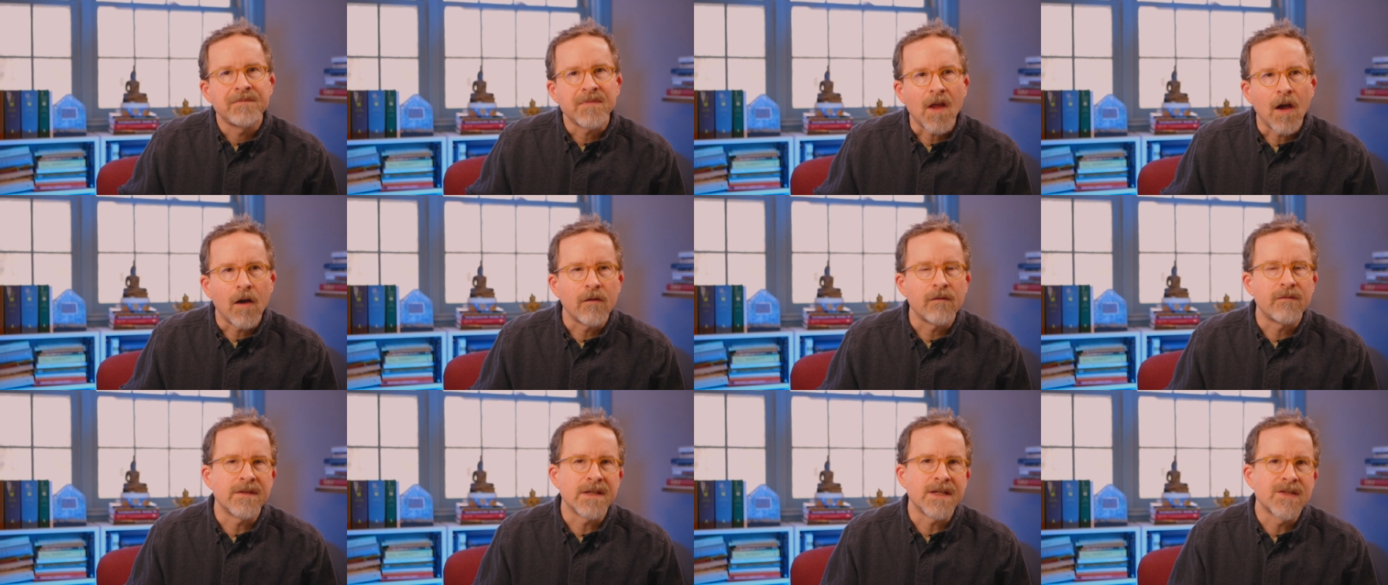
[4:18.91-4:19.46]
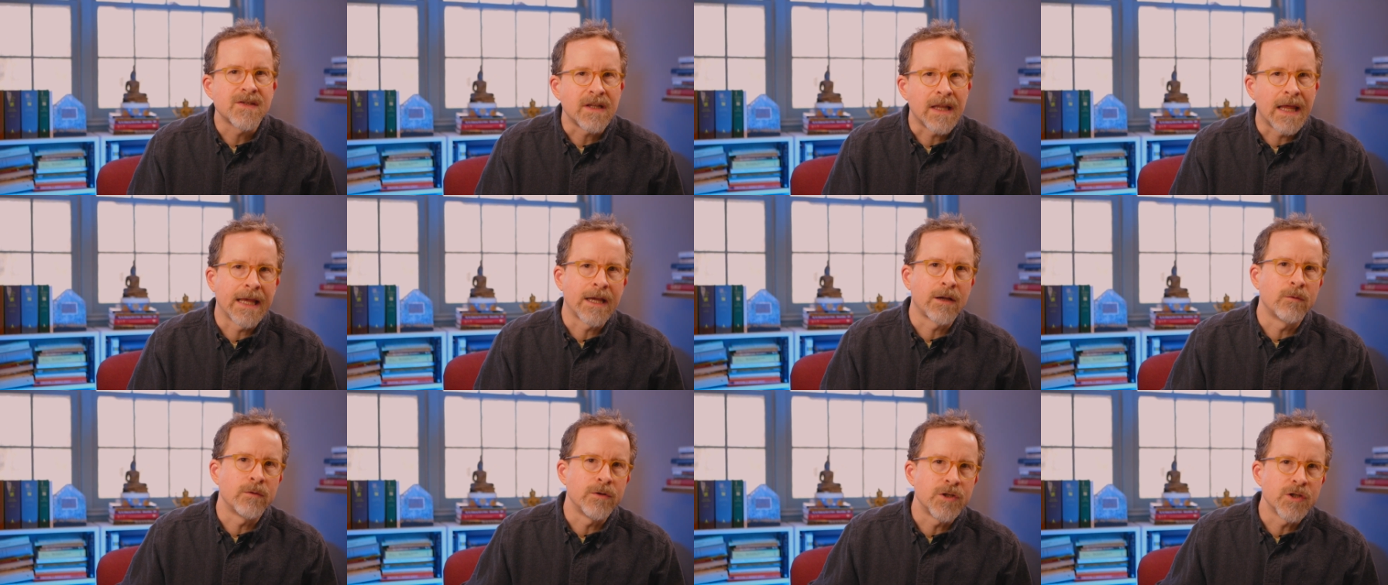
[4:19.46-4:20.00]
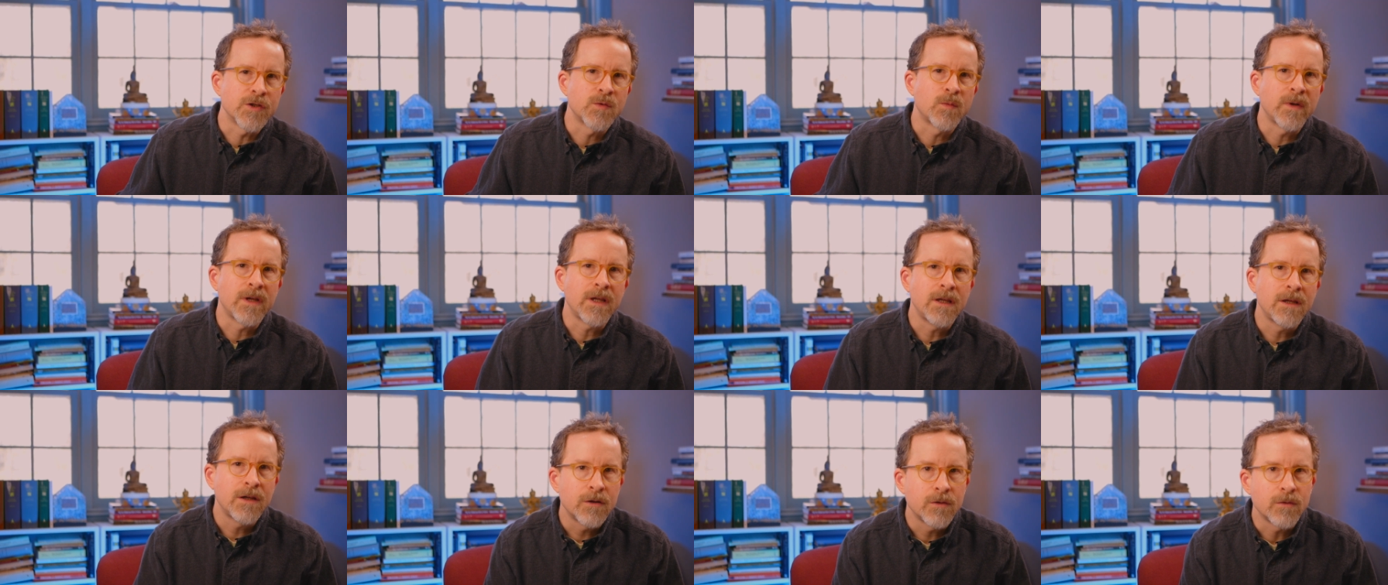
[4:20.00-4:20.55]
of these languages we
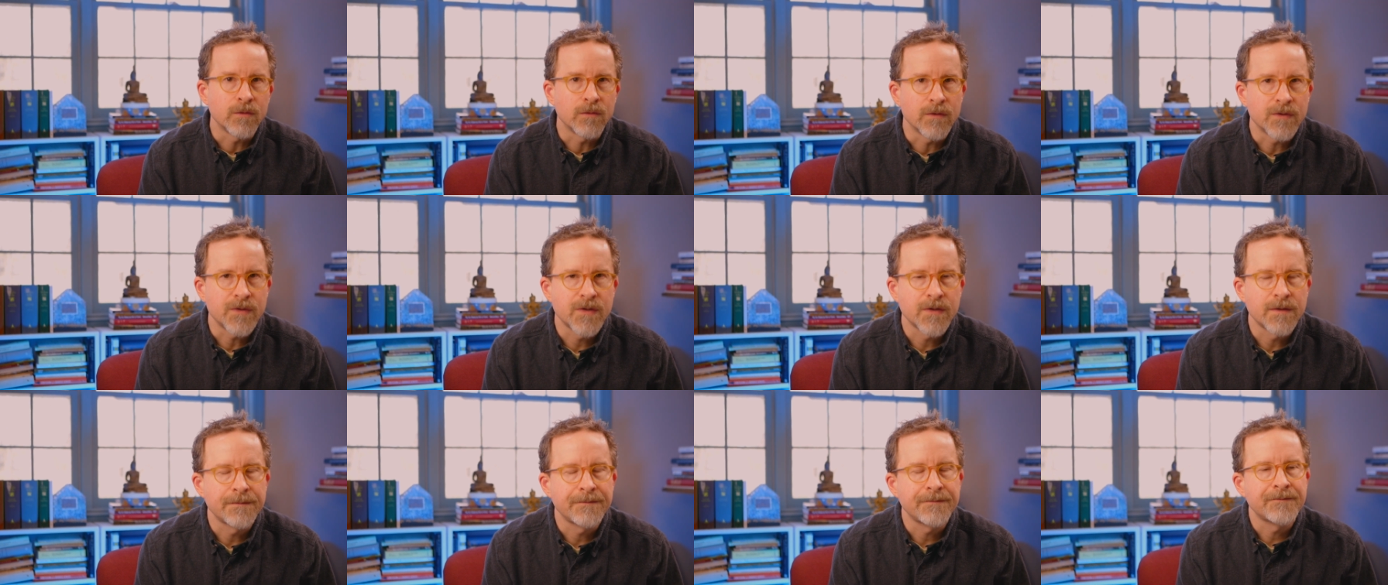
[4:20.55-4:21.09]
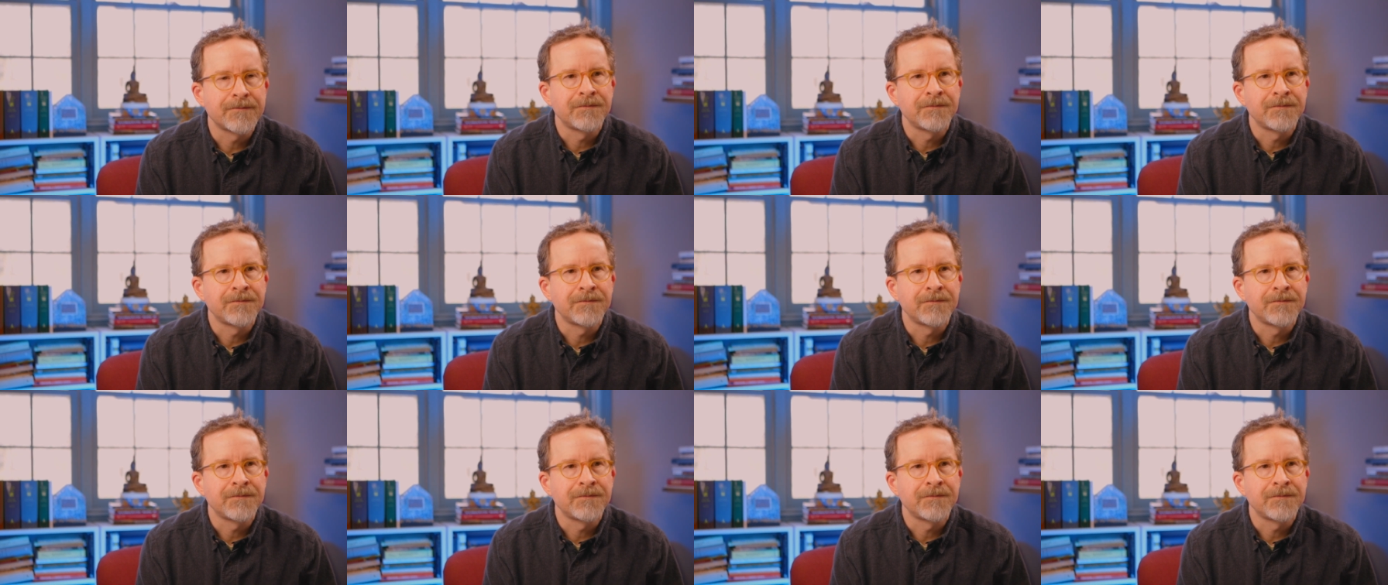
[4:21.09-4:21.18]
use.